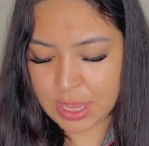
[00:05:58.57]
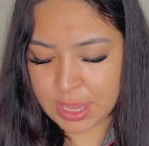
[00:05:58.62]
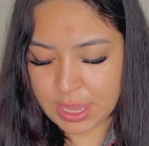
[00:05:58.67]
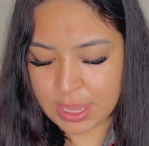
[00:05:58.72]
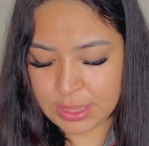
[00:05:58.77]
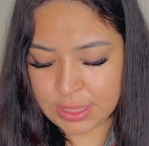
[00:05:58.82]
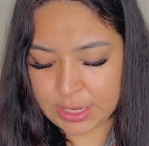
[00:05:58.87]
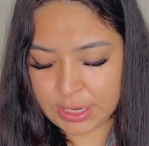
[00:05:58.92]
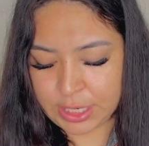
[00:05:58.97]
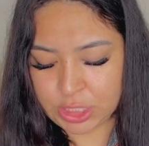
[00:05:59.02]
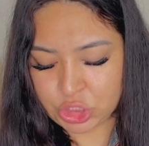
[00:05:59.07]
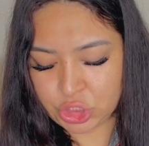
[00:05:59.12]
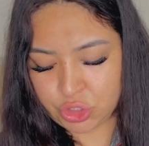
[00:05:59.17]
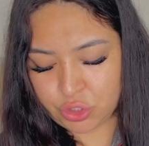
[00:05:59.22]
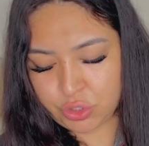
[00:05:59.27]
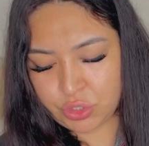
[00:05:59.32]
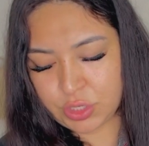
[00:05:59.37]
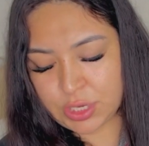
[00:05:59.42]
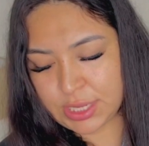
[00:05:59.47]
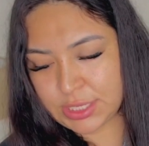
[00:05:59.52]
and then I show
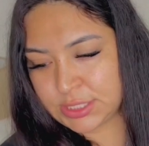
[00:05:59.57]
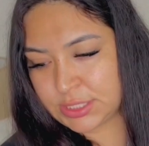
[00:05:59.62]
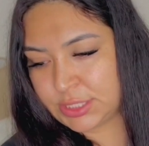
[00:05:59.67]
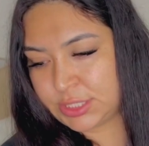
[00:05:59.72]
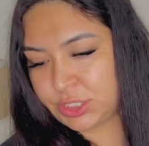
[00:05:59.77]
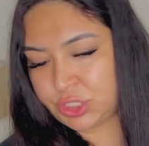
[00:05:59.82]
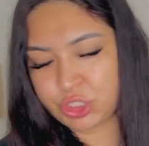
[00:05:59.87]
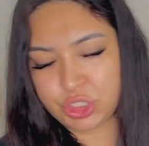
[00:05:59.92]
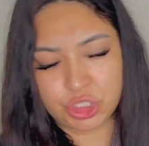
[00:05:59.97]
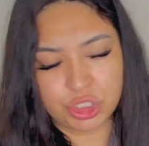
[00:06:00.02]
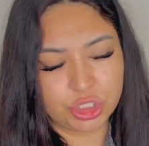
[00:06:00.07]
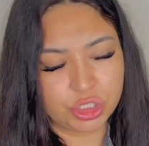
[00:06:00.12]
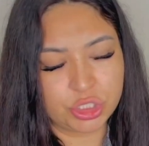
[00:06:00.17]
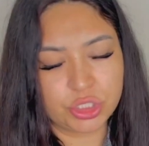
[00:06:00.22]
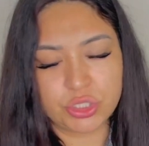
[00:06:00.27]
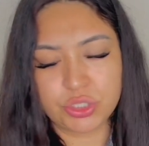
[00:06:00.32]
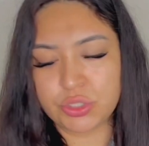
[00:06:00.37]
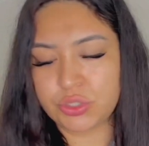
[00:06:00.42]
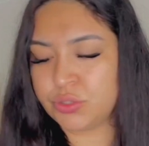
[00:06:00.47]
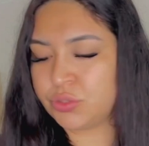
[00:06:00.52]
you guys those
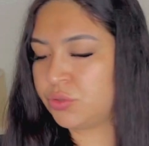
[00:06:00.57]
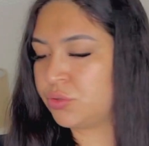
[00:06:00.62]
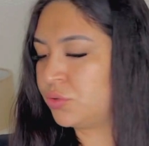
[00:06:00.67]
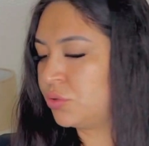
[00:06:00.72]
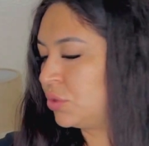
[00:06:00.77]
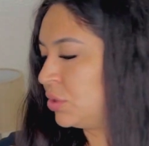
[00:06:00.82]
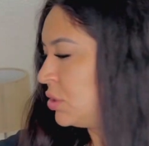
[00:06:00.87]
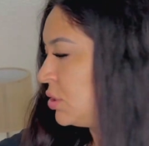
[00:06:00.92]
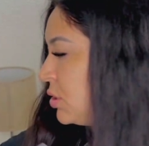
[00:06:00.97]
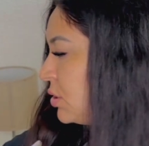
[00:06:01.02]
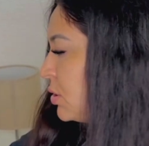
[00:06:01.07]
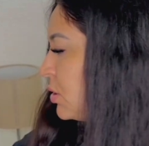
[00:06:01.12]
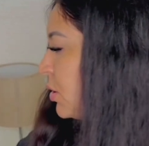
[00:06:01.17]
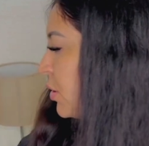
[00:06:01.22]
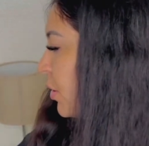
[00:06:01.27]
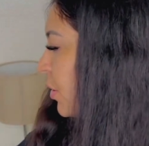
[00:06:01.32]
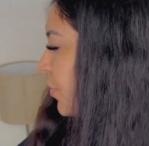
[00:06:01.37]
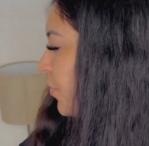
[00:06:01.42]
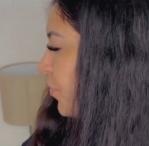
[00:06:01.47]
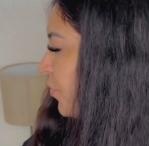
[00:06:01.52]
shoes.
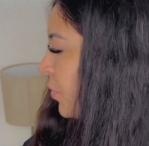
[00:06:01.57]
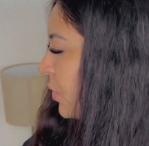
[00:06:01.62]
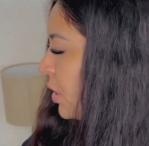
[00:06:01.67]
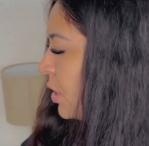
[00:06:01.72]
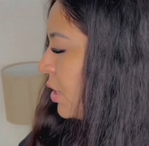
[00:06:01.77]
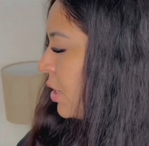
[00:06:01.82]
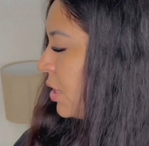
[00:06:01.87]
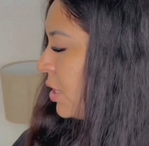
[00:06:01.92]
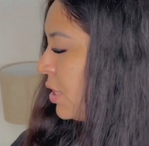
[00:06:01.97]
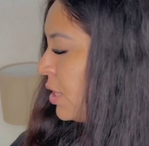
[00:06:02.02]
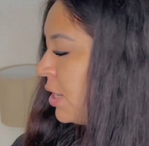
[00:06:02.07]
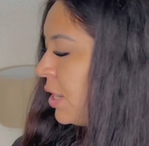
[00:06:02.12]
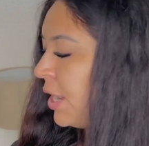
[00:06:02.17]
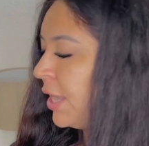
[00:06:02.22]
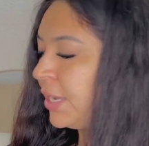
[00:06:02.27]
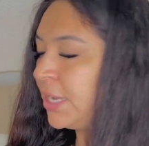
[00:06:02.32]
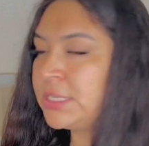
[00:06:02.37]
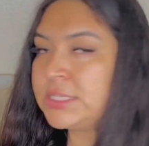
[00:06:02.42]
Like I